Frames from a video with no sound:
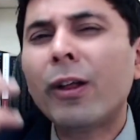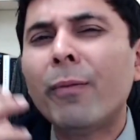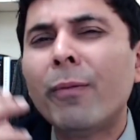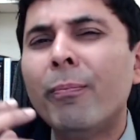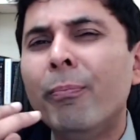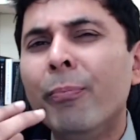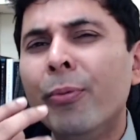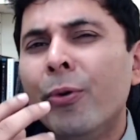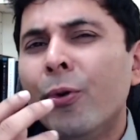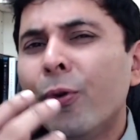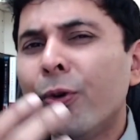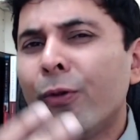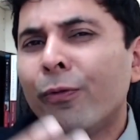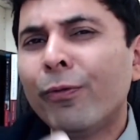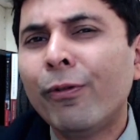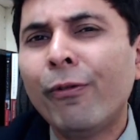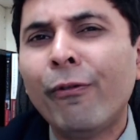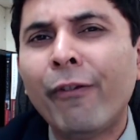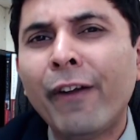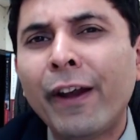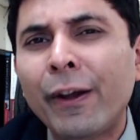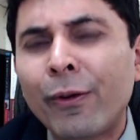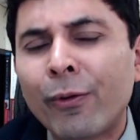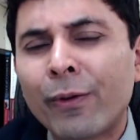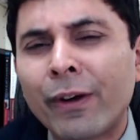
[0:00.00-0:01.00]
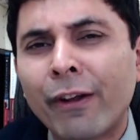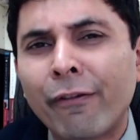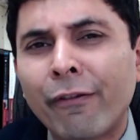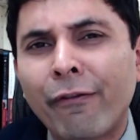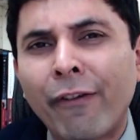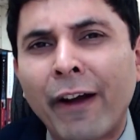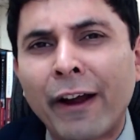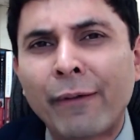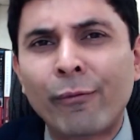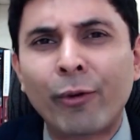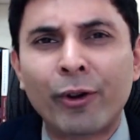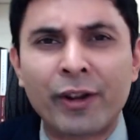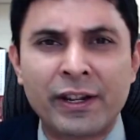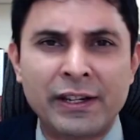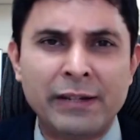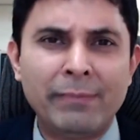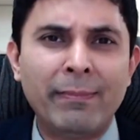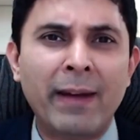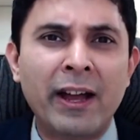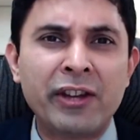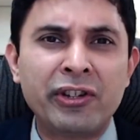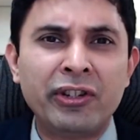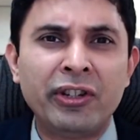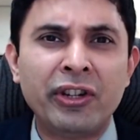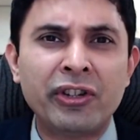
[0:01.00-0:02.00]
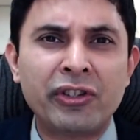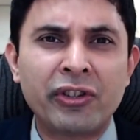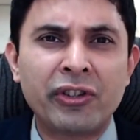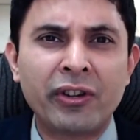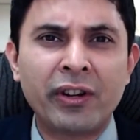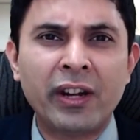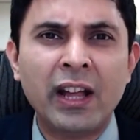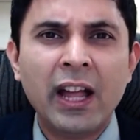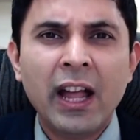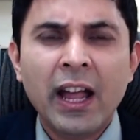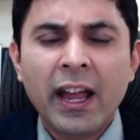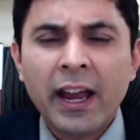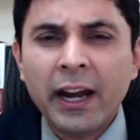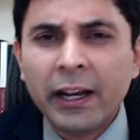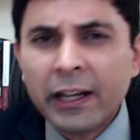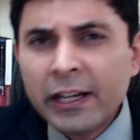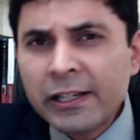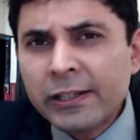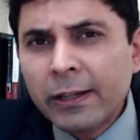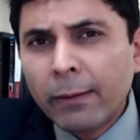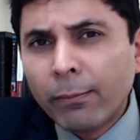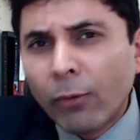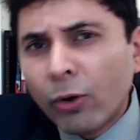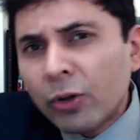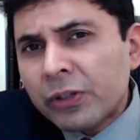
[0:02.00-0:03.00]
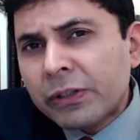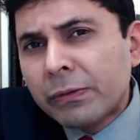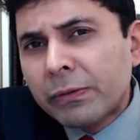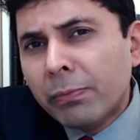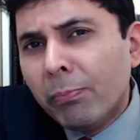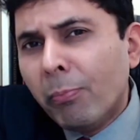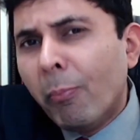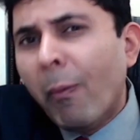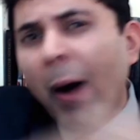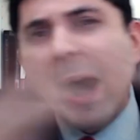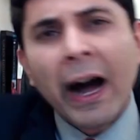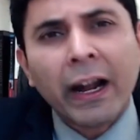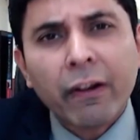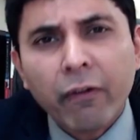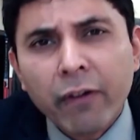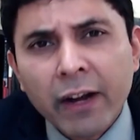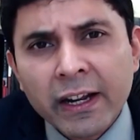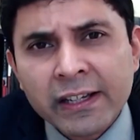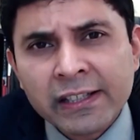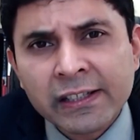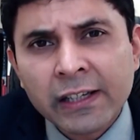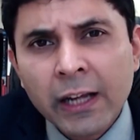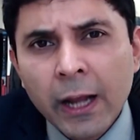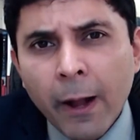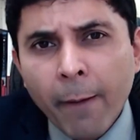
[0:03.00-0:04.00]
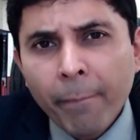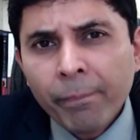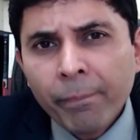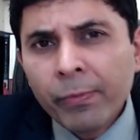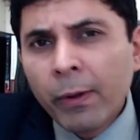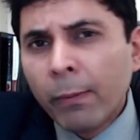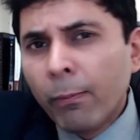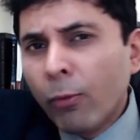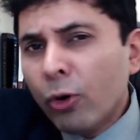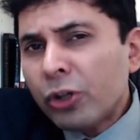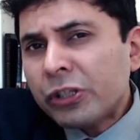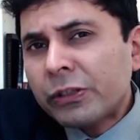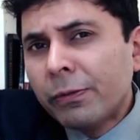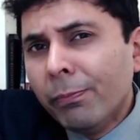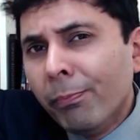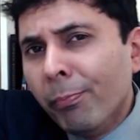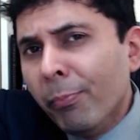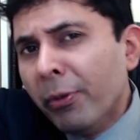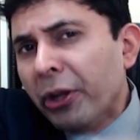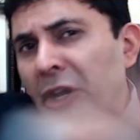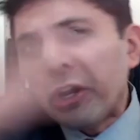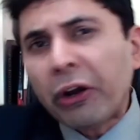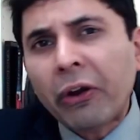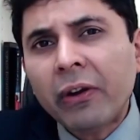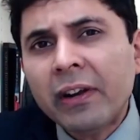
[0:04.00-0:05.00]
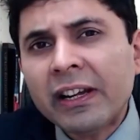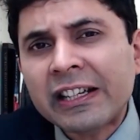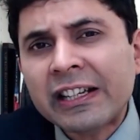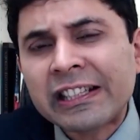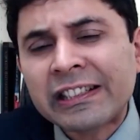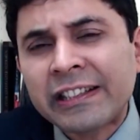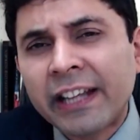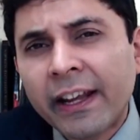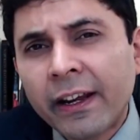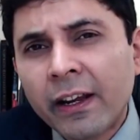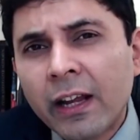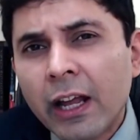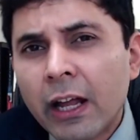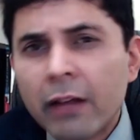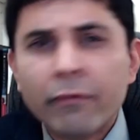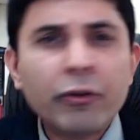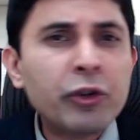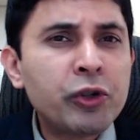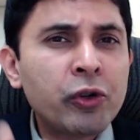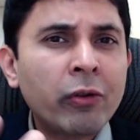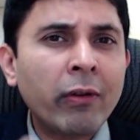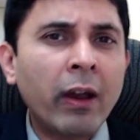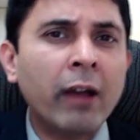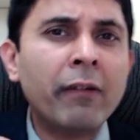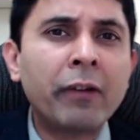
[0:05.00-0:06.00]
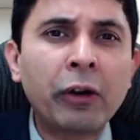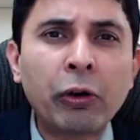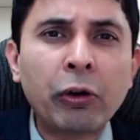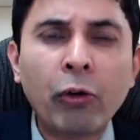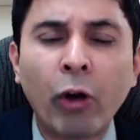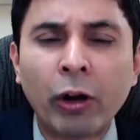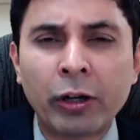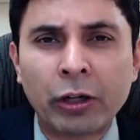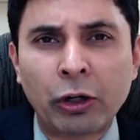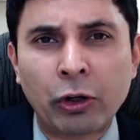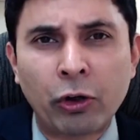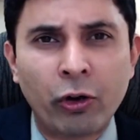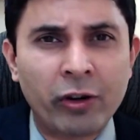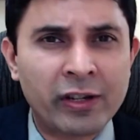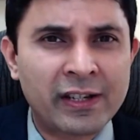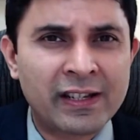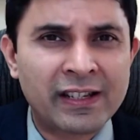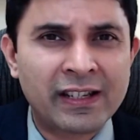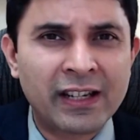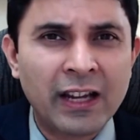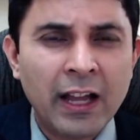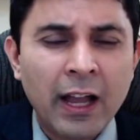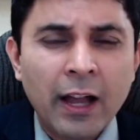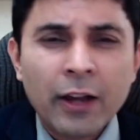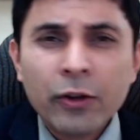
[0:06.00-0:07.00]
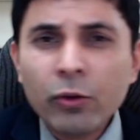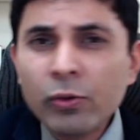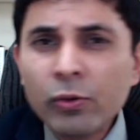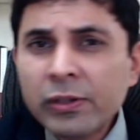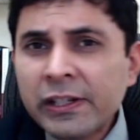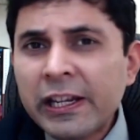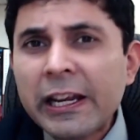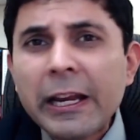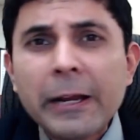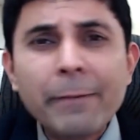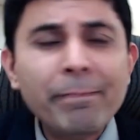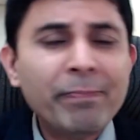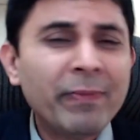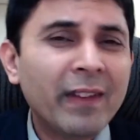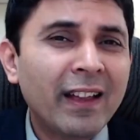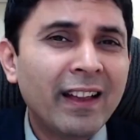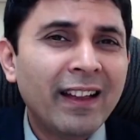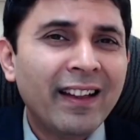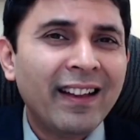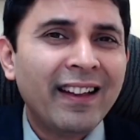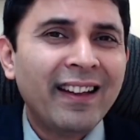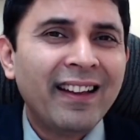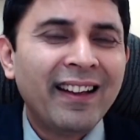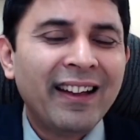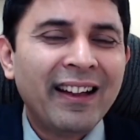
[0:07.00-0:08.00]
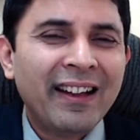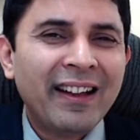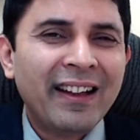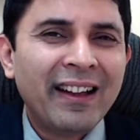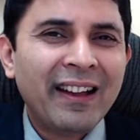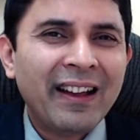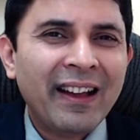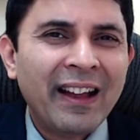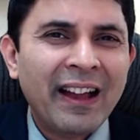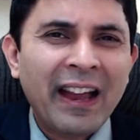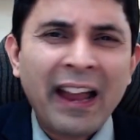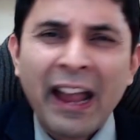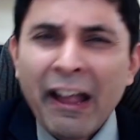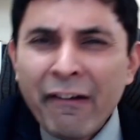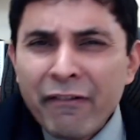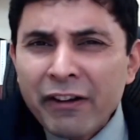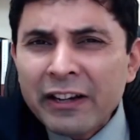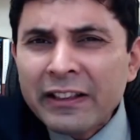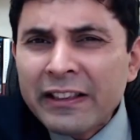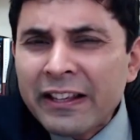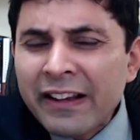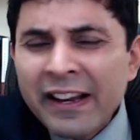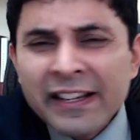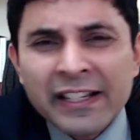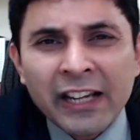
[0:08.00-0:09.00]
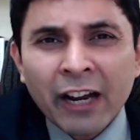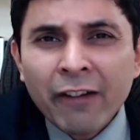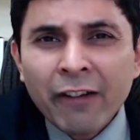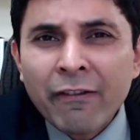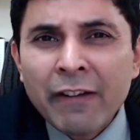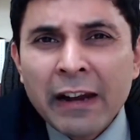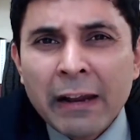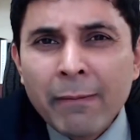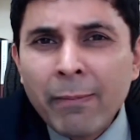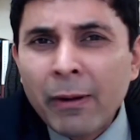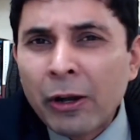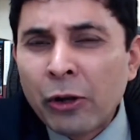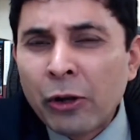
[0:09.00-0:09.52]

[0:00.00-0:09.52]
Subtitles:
a beautiful way to define what is imagination. It is the most marvelous, the most miraculous thing which you have ever got across. You see, everything is available.